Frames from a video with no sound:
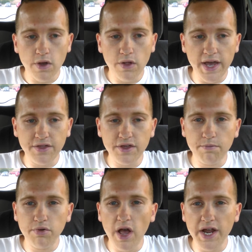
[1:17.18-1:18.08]
like the
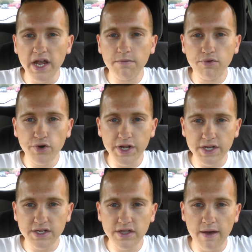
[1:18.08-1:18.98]
plug-in
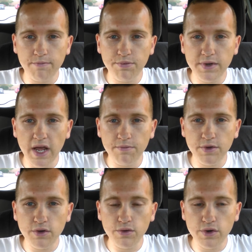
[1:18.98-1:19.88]
Prius that
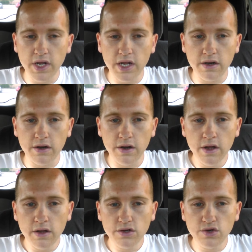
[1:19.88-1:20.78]
debuted in
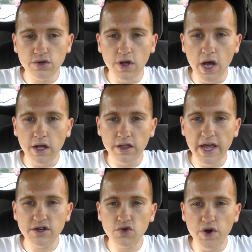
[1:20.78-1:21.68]

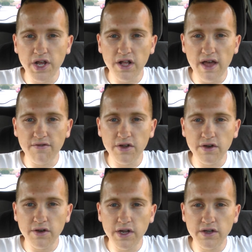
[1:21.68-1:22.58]
late
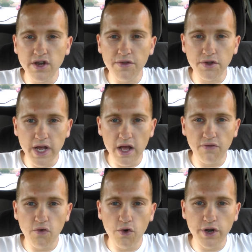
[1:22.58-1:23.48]
2011 in Southern
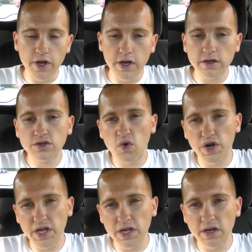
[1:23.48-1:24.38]
California,
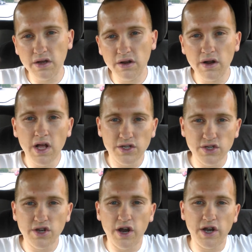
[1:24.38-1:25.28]
late
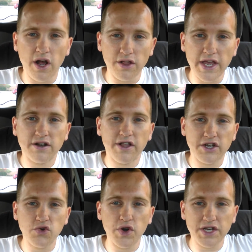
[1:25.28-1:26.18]

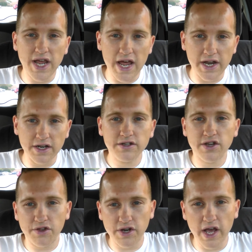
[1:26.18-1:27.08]
2010
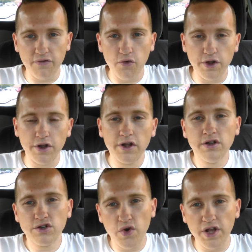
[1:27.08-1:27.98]
Southern California,
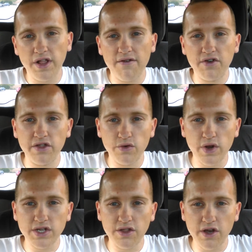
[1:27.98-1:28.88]
2011 in the
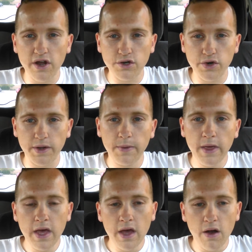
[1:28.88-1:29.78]
rest of the country.
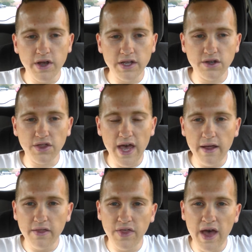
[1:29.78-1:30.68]
Okay, so
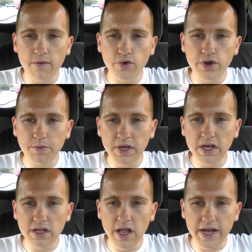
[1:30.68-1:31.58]
that would
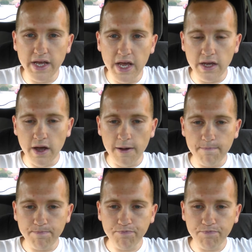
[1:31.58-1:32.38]
be like a